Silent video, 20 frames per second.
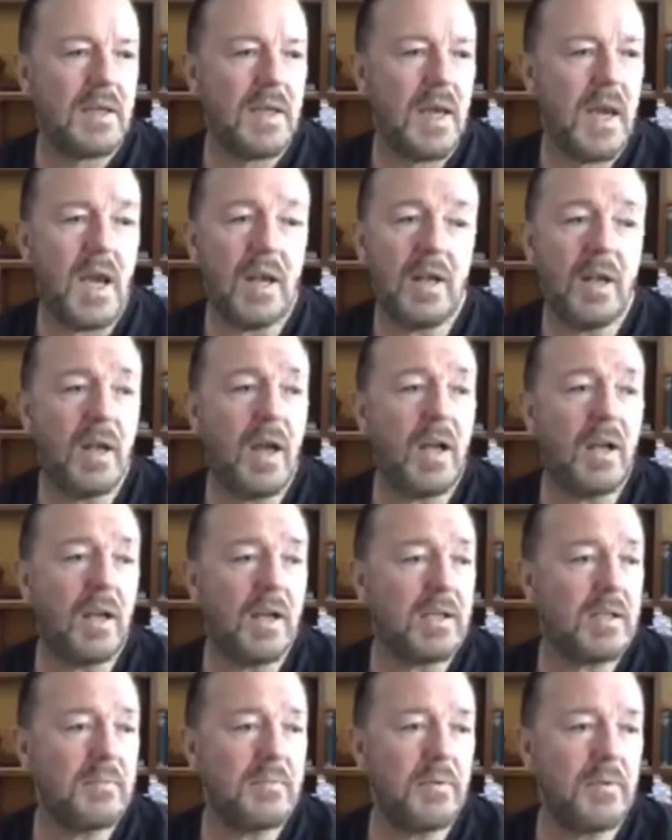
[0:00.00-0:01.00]

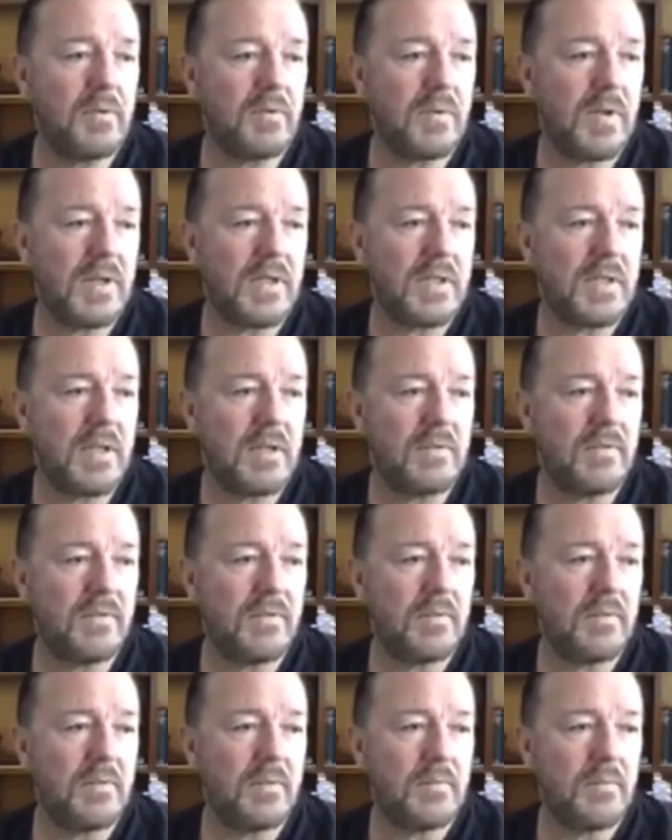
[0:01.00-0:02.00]
abstract. I
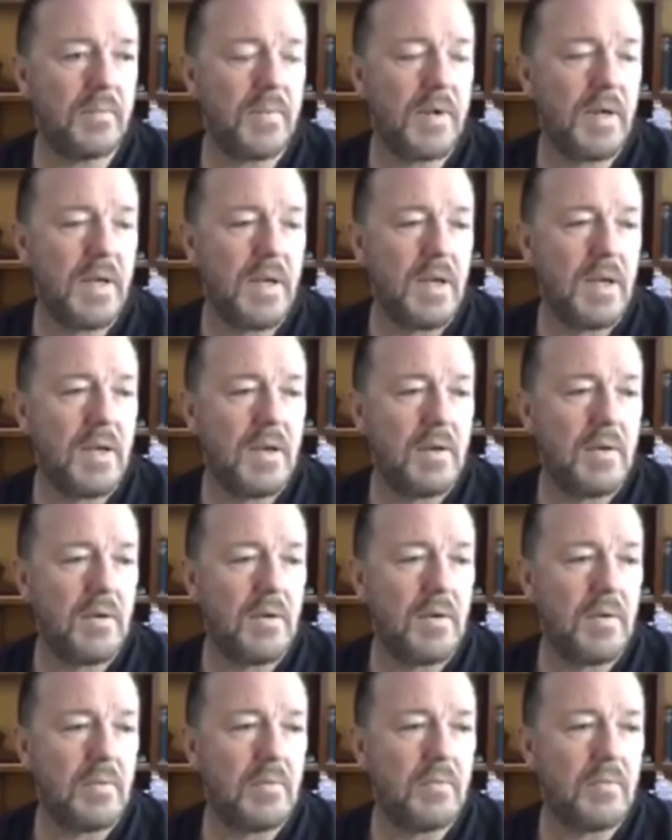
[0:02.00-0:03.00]
like I like some portrait
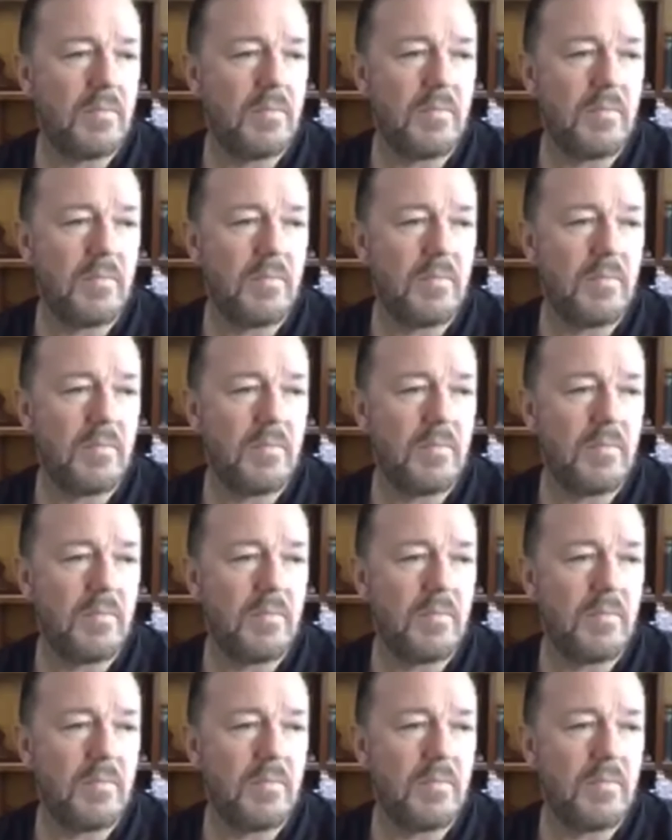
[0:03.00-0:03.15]
stuff.